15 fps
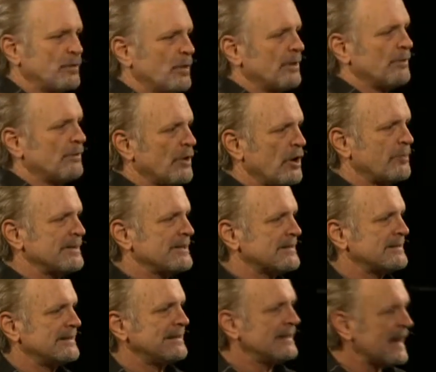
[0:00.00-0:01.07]
before, the
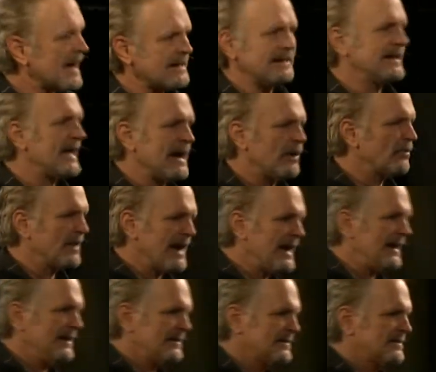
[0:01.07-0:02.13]
Romans did not allow
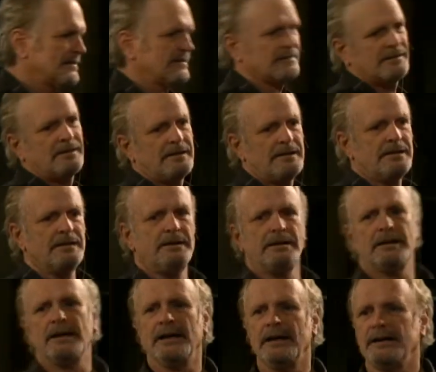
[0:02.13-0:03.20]
riots.
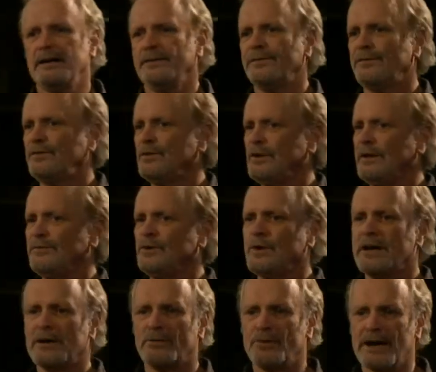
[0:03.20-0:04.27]
And if you, if
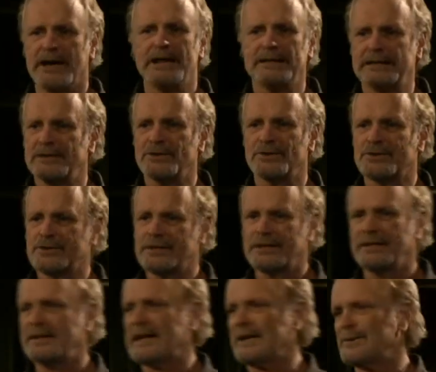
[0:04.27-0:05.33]
you had a riot in your
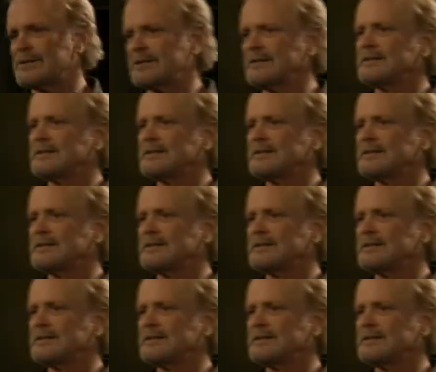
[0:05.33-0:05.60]
city, that was